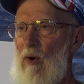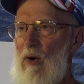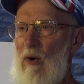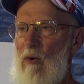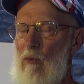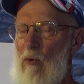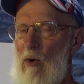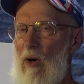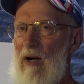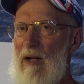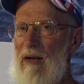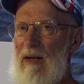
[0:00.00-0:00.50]
we
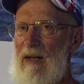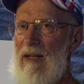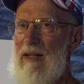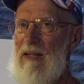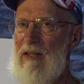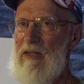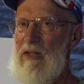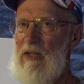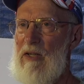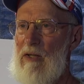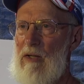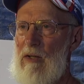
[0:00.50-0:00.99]
run
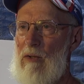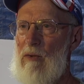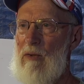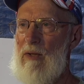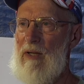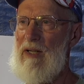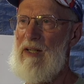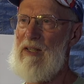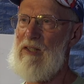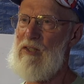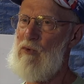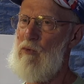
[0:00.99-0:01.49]
into
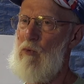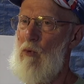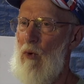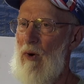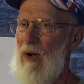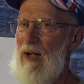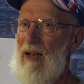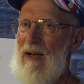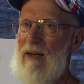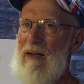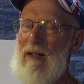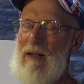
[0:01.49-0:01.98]
is
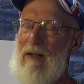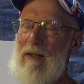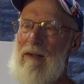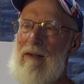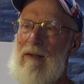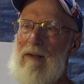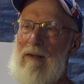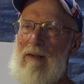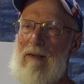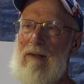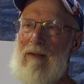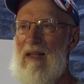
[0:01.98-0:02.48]
when
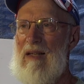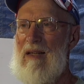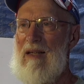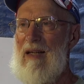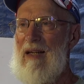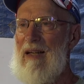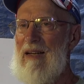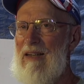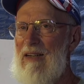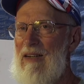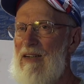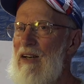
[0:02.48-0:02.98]

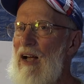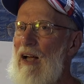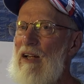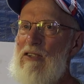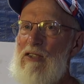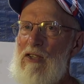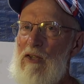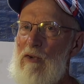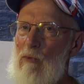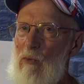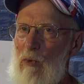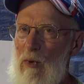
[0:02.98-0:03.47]
it
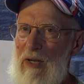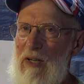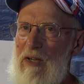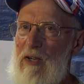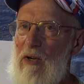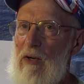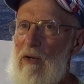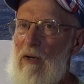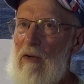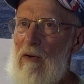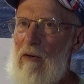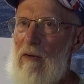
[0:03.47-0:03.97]
doesn't
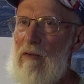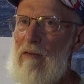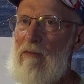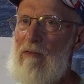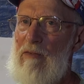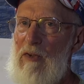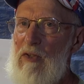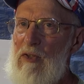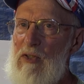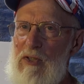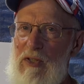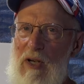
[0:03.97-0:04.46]
return
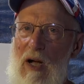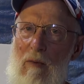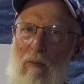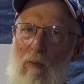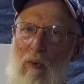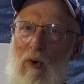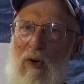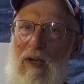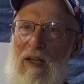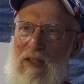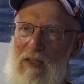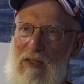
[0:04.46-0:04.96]
for some
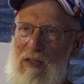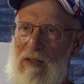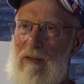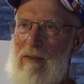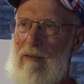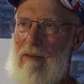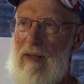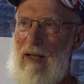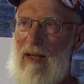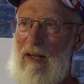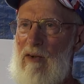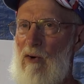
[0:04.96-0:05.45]
reason.
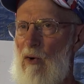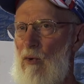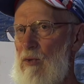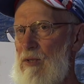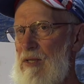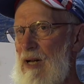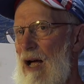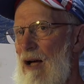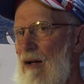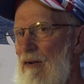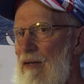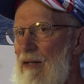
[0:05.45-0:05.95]
It goes
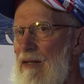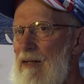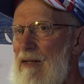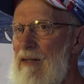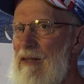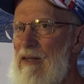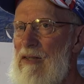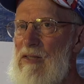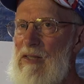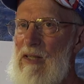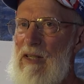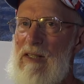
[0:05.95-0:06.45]
out into
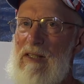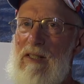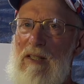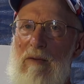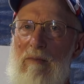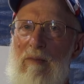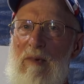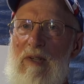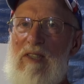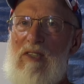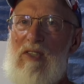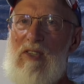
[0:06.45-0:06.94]
the
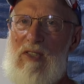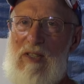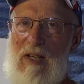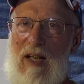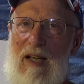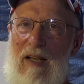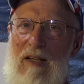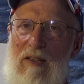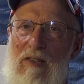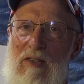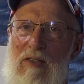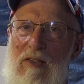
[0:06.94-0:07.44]
system and
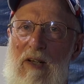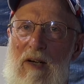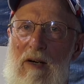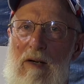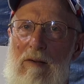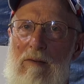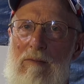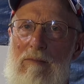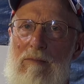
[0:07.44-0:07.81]
stays there.